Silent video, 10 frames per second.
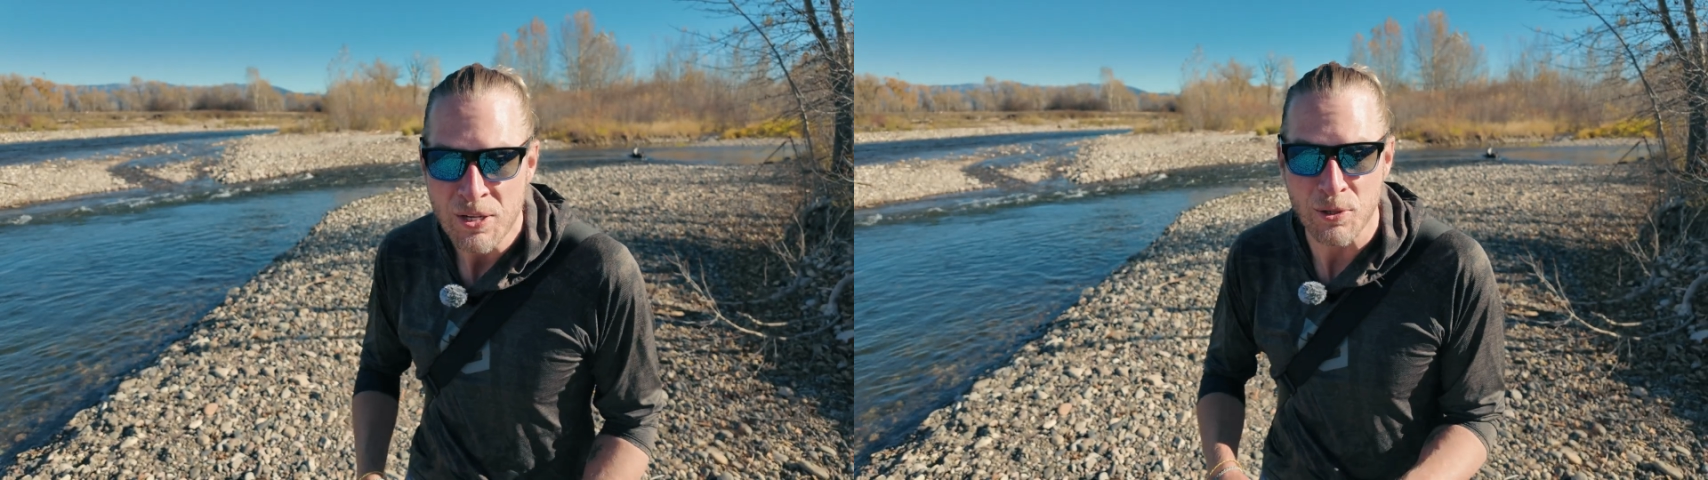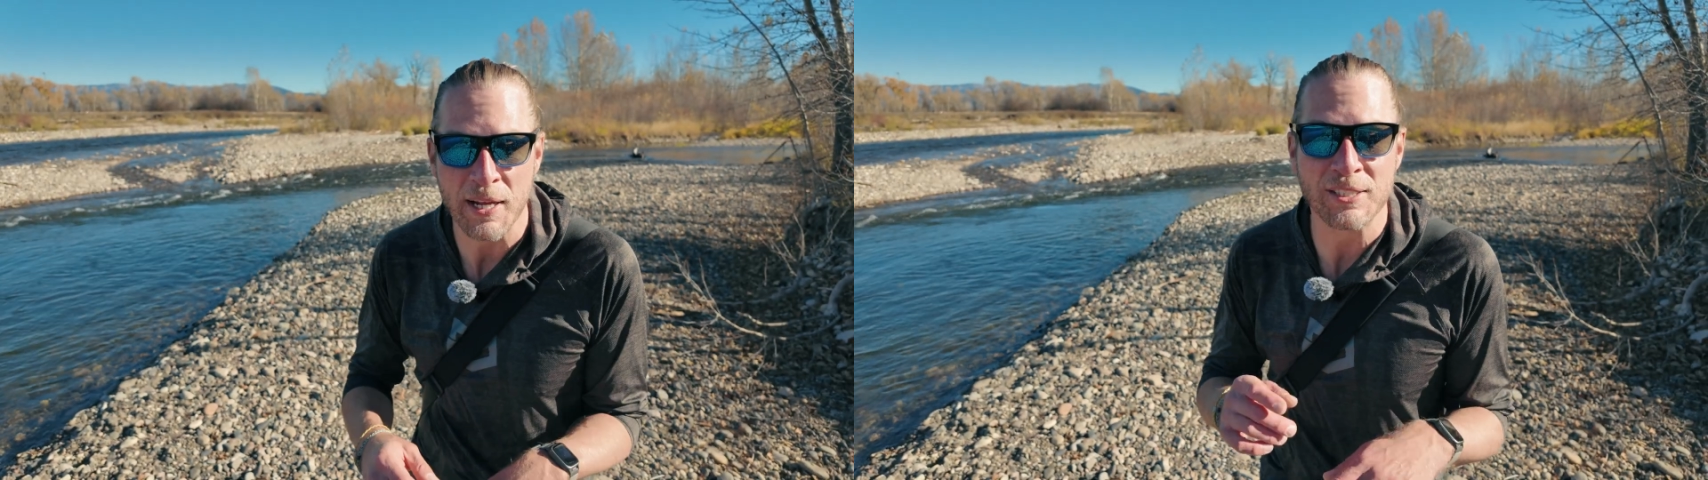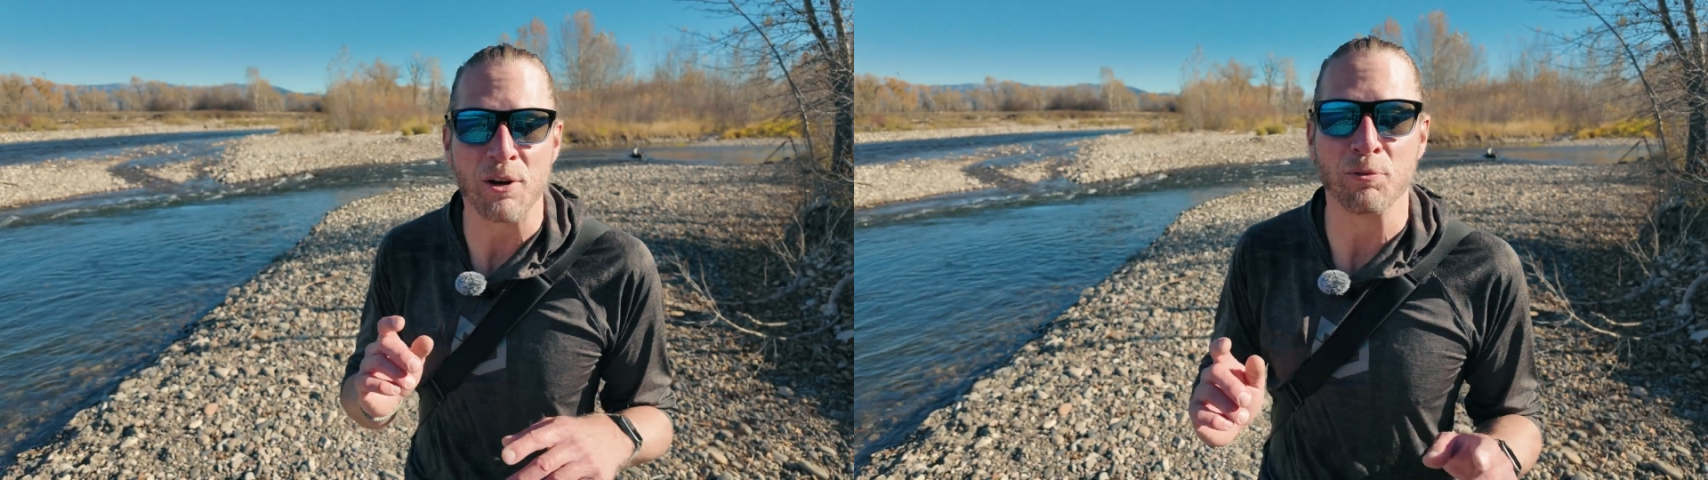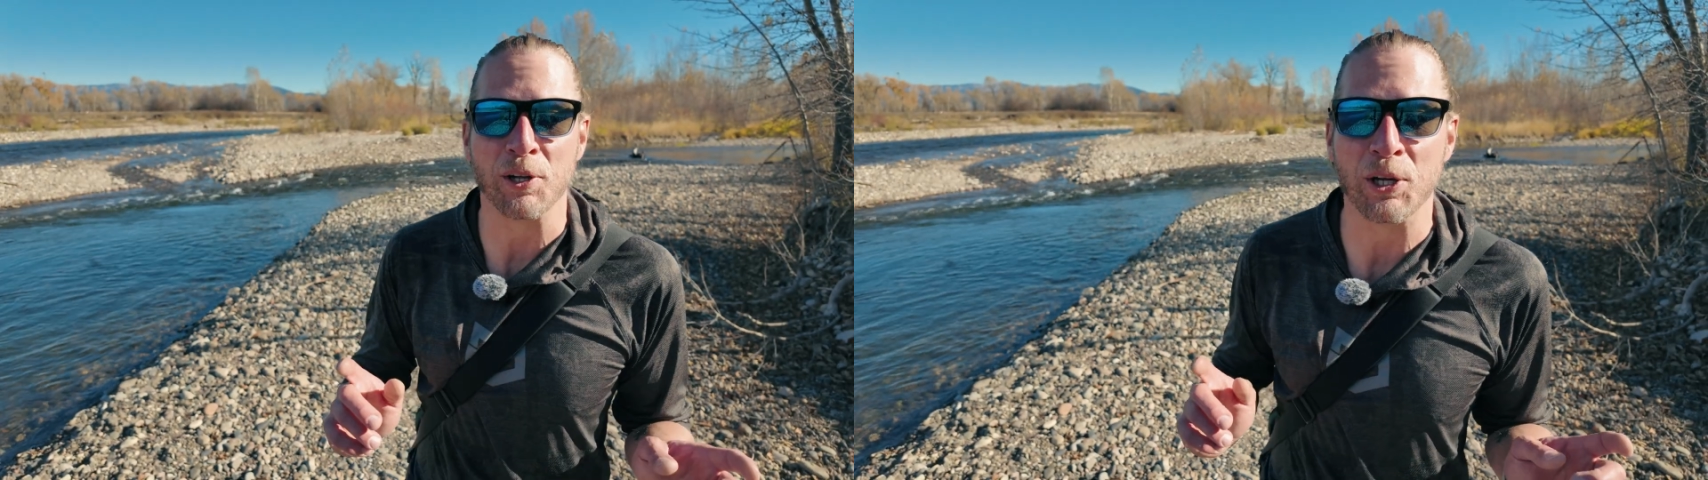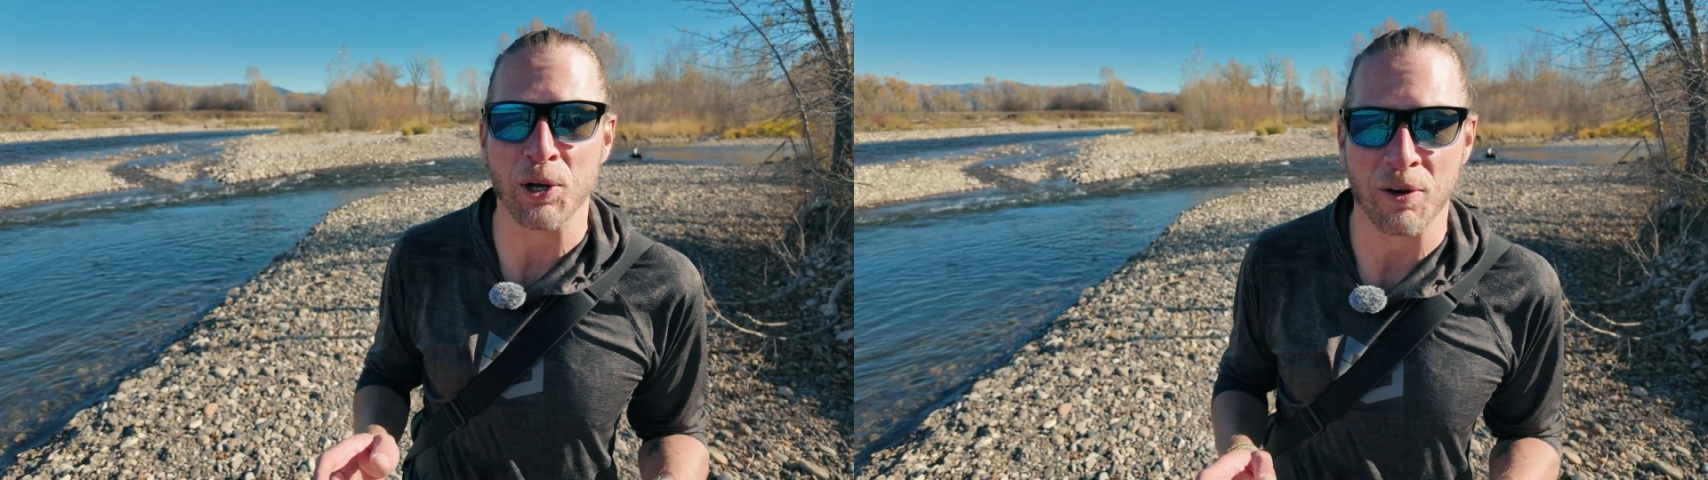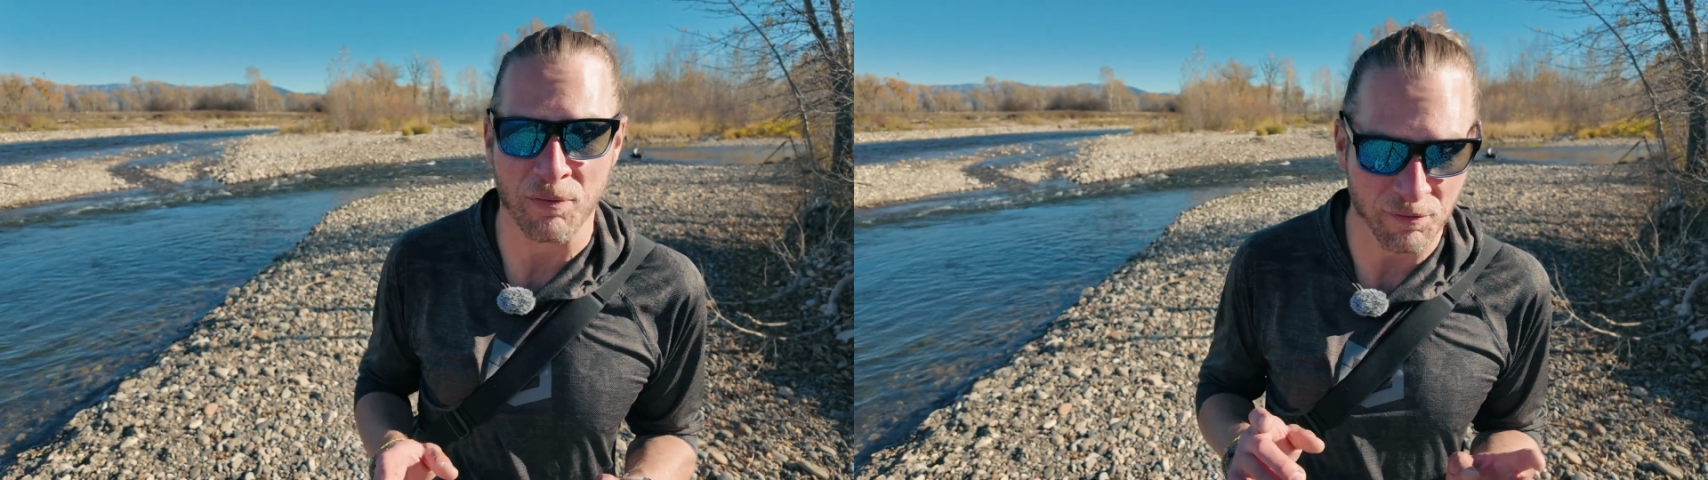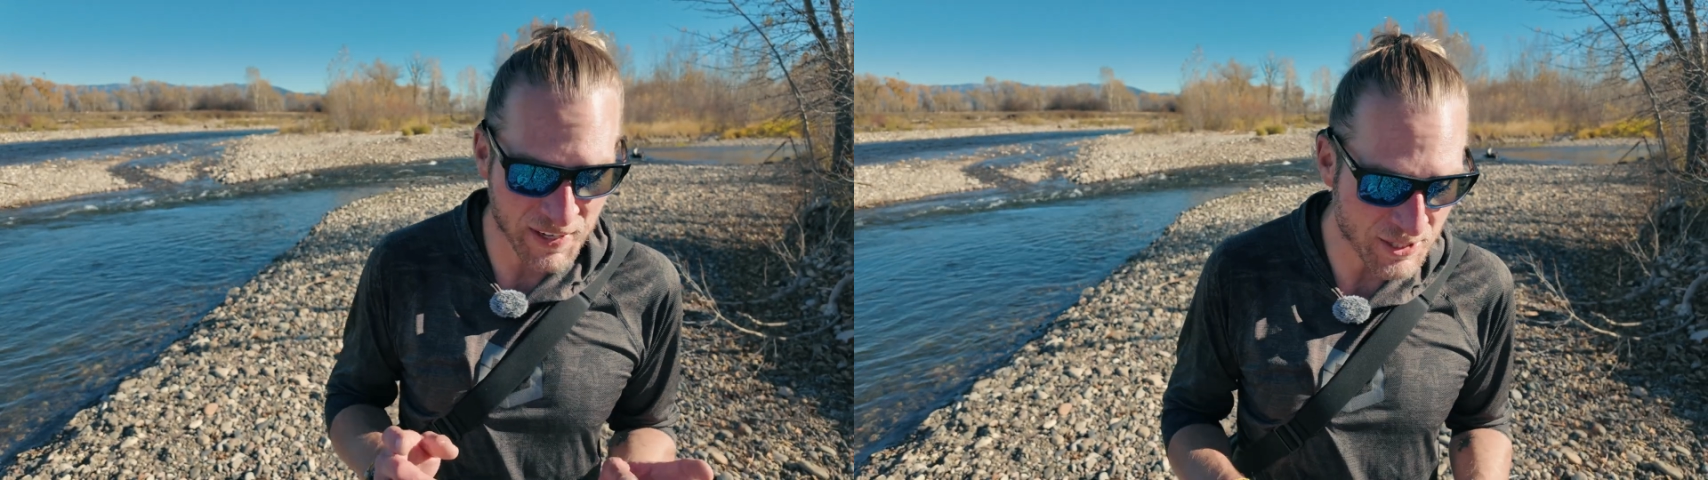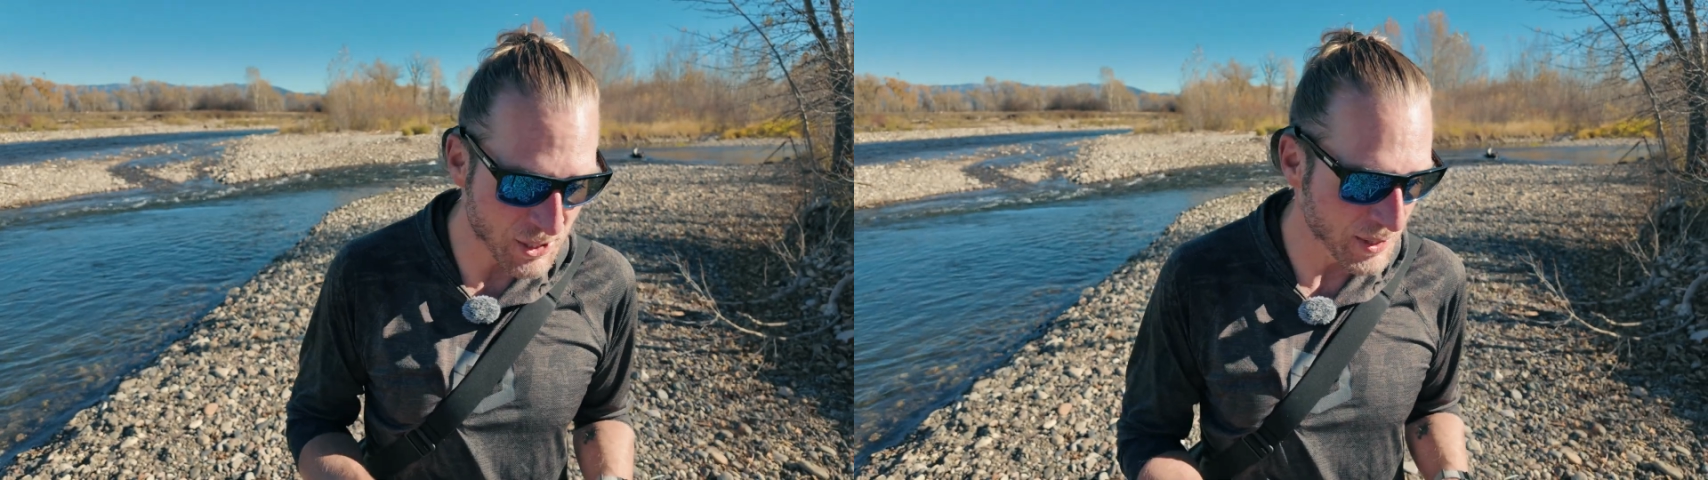So that's a really good
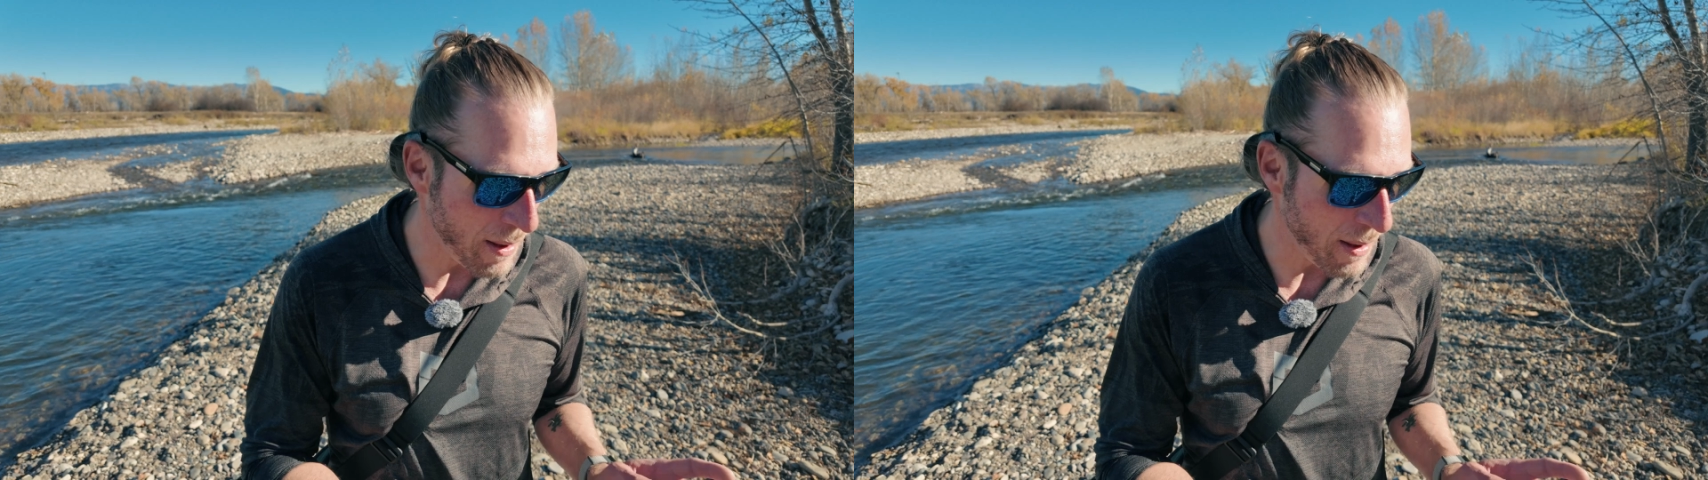feature